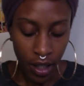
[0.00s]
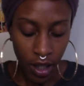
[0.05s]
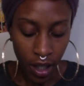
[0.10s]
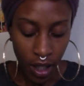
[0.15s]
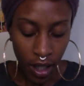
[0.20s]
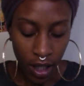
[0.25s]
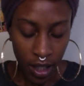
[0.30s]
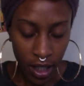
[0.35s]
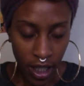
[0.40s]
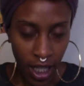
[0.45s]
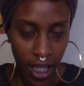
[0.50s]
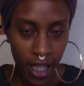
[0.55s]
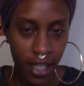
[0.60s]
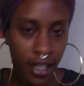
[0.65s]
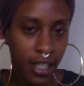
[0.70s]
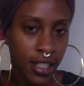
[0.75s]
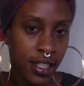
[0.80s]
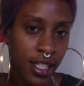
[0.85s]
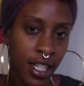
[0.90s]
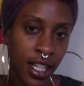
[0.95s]
a lot of
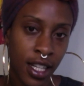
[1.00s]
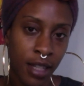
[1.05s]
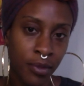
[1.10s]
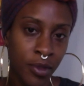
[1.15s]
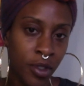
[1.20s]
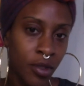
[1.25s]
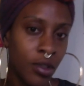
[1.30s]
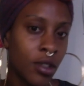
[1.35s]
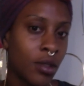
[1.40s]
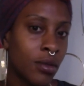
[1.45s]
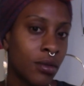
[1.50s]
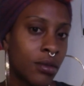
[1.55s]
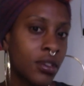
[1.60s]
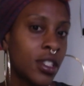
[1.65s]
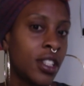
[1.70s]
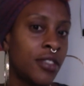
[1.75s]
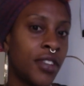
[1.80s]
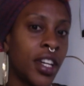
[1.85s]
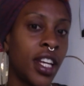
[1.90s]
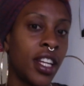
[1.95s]
the time you don't
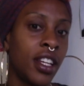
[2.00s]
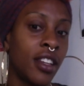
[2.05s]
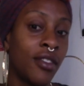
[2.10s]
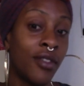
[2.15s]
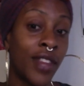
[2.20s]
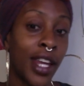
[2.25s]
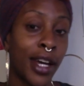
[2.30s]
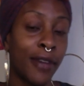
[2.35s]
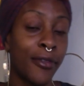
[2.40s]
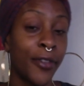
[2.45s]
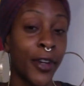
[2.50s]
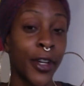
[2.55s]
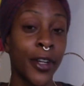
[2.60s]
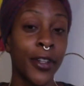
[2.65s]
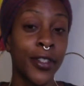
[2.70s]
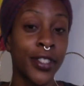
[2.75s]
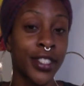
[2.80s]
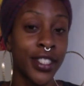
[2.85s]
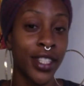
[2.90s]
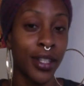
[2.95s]
leave any of that for
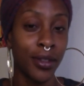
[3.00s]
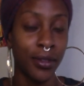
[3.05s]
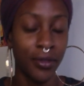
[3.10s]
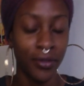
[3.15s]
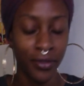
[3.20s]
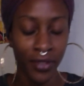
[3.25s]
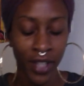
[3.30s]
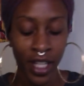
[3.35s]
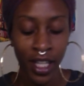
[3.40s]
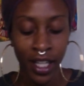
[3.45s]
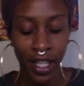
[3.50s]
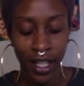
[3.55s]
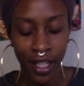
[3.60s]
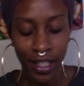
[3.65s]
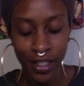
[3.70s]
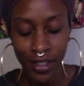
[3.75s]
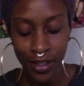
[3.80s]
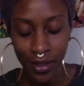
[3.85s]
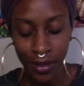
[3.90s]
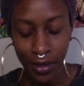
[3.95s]
yourself.
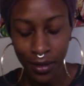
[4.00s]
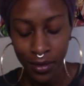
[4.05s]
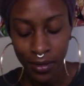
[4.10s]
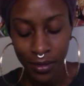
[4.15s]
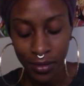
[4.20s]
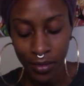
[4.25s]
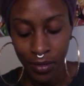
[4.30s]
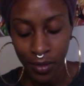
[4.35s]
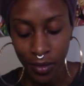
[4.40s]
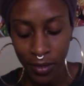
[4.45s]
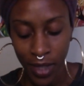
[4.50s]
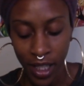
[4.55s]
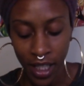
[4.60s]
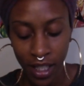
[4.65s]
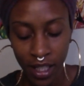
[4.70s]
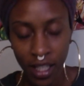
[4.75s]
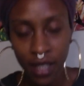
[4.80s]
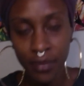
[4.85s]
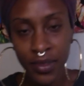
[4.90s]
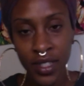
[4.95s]
And so when it
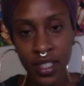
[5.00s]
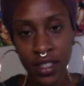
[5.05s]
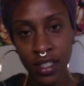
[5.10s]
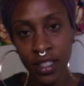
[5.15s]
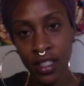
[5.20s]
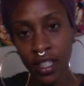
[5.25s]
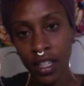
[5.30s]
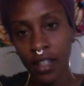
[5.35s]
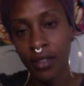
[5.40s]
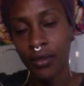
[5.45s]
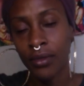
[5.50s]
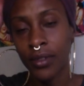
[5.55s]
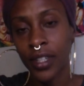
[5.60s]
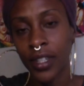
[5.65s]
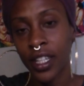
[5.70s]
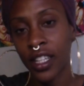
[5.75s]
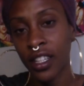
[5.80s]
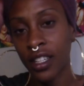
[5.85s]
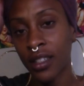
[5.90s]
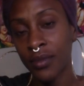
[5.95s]
comes to love, when
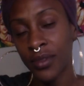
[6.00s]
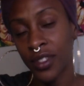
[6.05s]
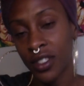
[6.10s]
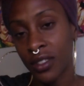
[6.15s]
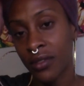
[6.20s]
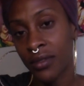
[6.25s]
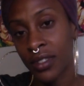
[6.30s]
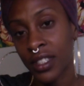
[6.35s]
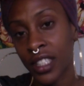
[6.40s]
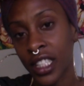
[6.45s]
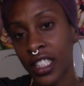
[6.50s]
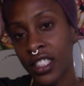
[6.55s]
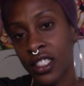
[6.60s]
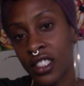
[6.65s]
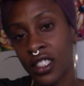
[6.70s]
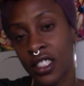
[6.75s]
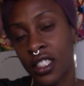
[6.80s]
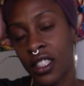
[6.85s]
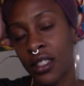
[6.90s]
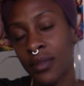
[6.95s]
it comes to
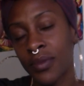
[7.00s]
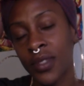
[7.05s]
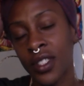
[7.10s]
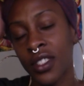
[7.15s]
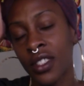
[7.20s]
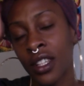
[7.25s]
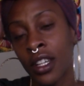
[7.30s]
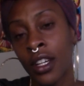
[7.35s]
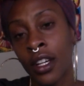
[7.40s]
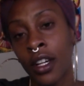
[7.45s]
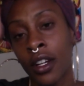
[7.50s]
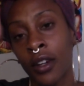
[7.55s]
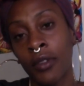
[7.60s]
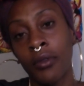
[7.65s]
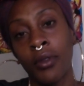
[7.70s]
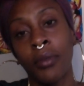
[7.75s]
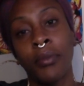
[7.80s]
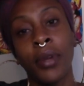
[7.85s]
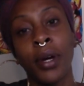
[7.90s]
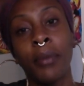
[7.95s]
relationships,
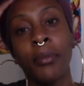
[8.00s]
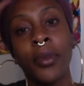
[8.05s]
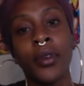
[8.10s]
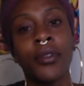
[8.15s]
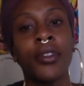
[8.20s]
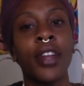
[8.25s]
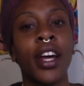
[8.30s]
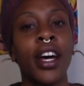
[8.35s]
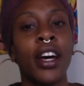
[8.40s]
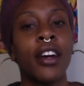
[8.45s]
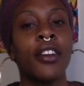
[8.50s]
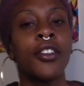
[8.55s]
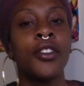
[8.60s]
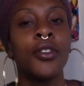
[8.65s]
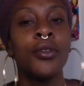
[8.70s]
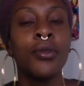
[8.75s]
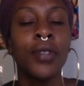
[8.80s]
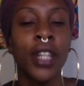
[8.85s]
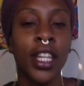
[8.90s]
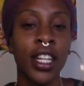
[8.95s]
remember that
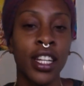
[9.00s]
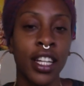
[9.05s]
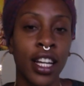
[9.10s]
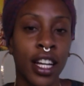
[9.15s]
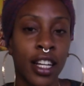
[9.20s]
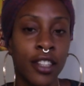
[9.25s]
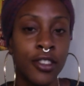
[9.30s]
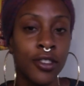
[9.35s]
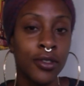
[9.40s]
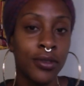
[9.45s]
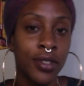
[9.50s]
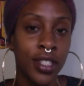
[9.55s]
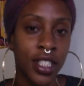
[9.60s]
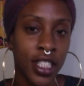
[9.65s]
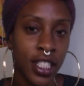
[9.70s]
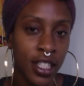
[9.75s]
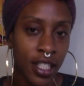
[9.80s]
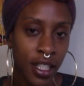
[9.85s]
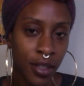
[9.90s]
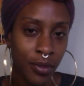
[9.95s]
you cannot do
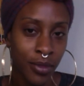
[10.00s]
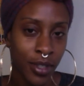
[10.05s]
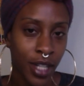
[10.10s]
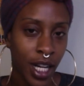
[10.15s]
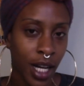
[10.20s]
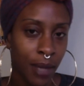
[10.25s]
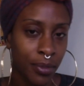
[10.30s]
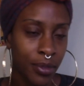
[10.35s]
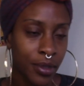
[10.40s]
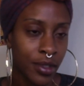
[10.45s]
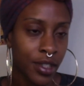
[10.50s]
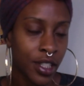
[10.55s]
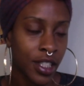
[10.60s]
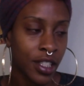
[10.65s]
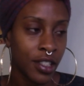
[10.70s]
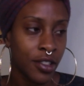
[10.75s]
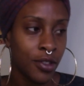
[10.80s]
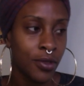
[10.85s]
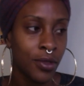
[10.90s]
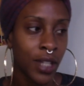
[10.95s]
anything properly.
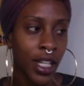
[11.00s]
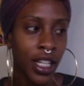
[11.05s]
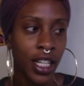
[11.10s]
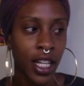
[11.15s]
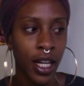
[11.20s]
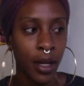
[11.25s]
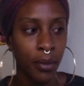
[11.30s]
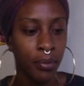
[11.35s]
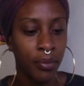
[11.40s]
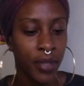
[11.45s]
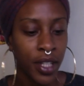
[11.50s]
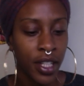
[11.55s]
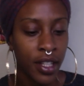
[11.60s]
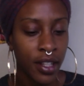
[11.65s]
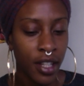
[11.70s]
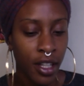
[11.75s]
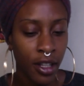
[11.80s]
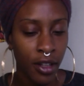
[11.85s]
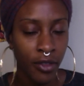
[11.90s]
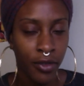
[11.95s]
You cannot be
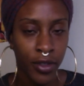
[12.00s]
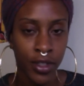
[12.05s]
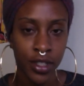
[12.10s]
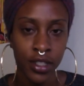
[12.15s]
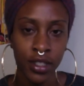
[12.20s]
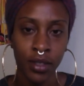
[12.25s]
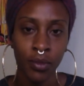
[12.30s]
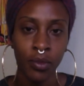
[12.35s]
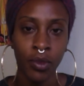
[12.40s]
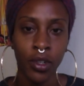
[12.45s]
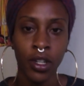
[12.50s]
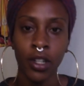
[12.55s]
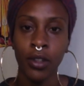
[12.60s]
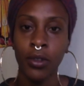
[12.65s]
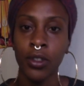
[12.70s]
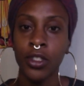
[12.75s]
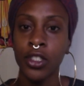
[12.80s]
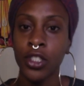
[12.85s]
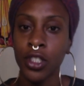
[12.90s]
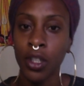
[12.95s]
there for someone
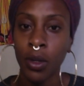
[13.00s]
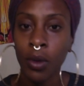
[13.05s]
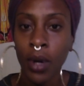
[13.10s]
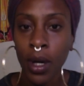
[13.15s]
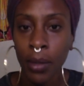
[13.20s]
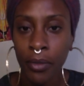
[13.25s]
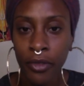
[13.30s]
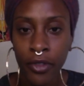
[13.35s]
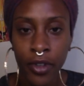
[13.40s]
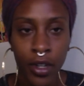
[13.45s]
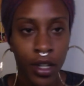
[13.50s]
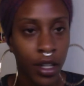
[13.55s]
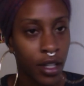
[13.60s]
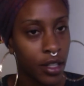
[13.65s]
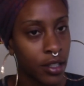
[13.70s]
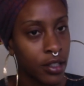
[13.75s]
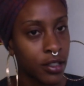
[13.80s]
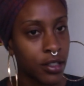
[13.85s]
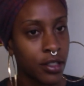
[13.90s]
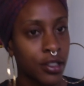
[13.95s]
or show up for
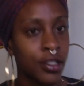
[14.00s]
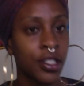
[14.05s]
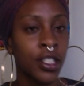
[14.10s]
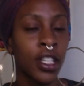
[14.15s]
others